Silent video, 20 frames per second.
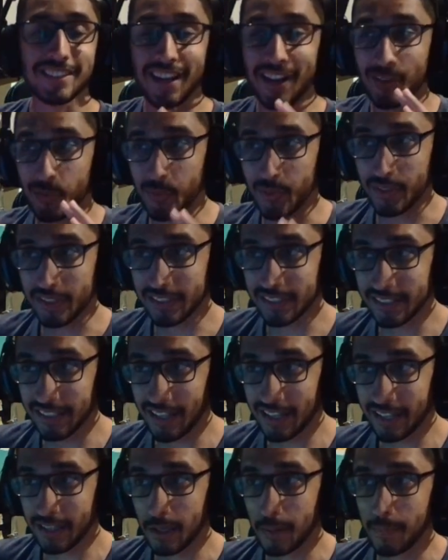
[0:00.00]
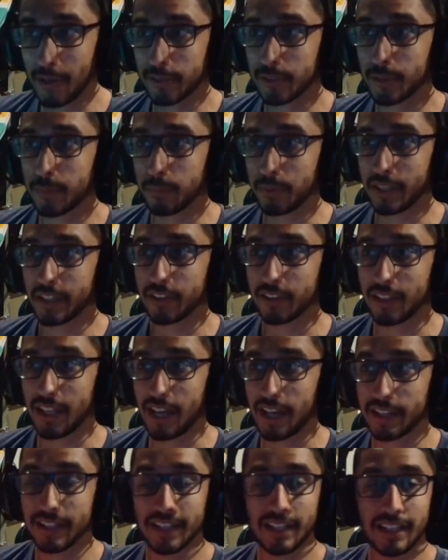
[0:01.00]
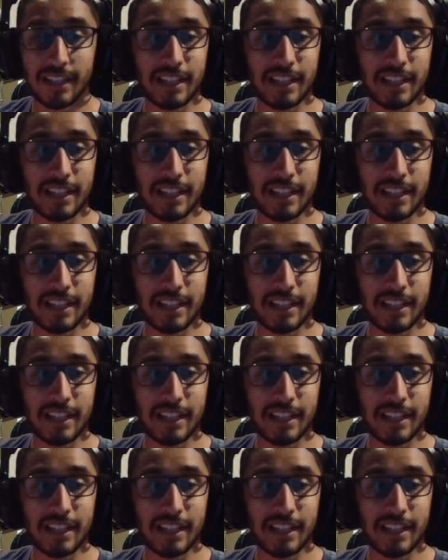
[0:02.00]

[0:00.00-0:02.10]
I really like about the player lock